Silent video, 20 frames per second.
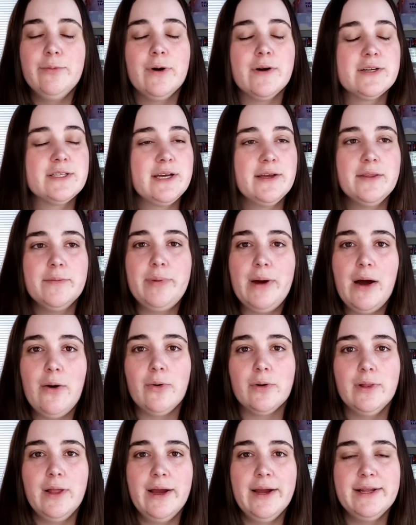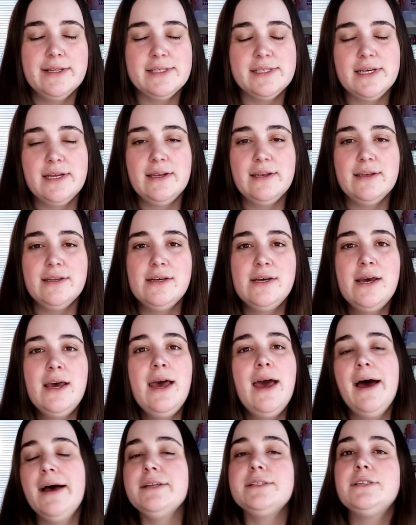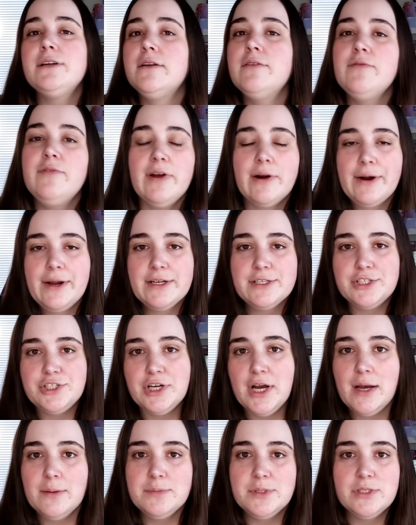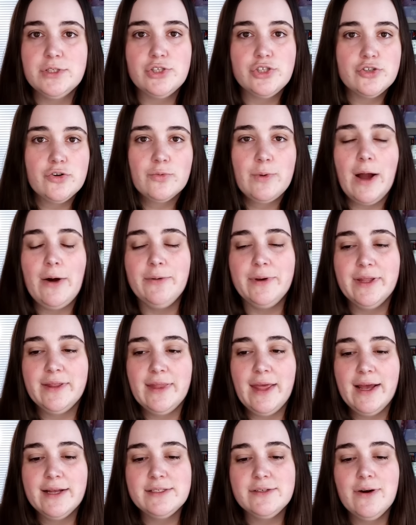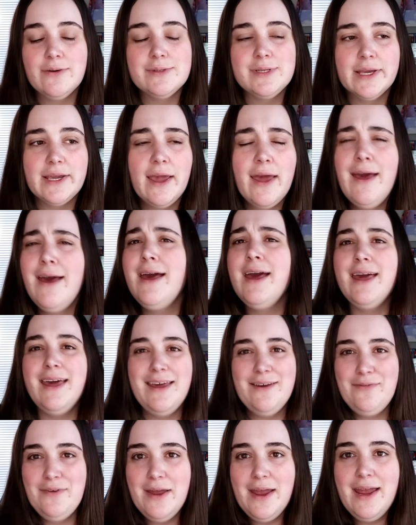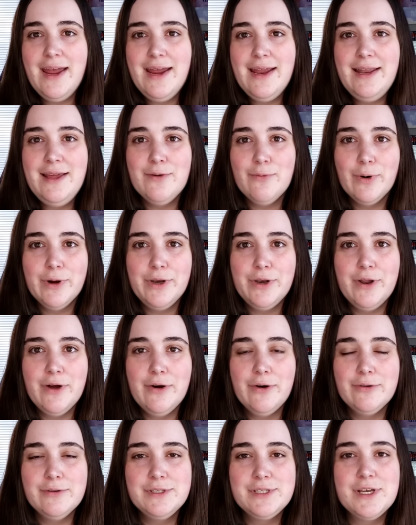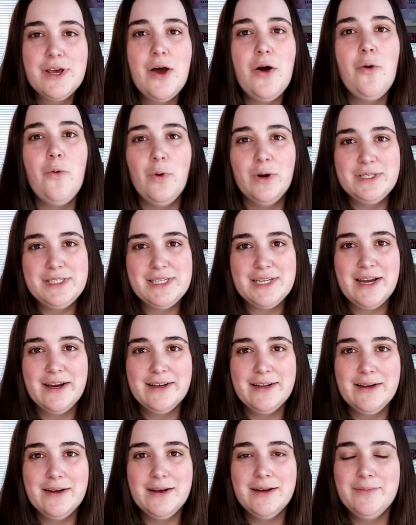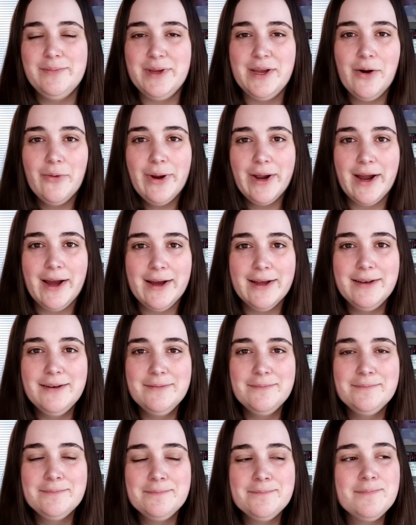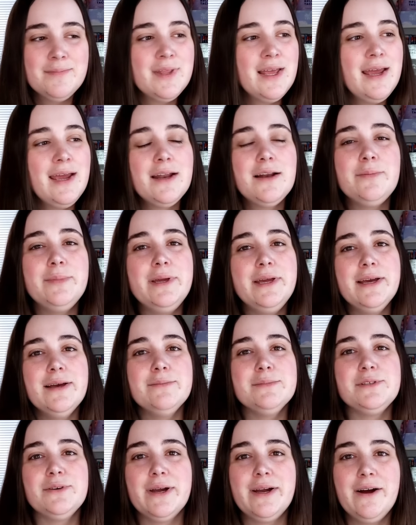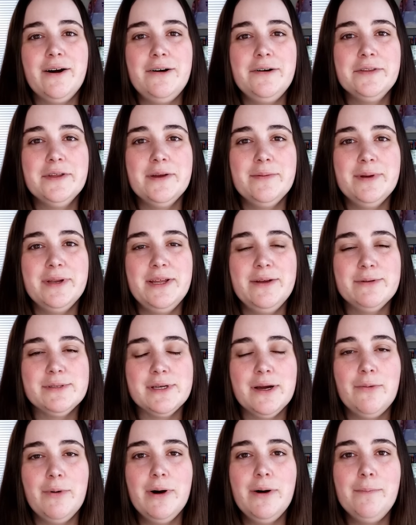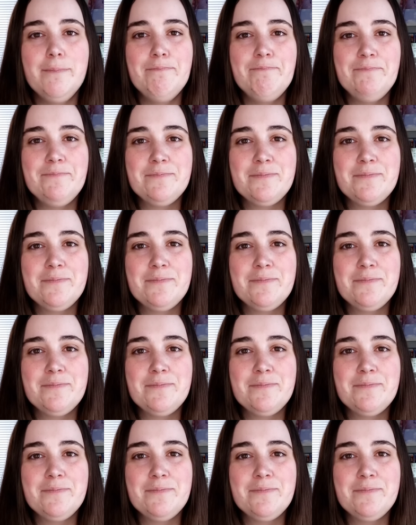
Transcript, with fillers: worked on the power lines and has done various jobs surrounding that. So I was like, if anyone knows what's gonna be going on, it'll be him. So I called him and he was like, well,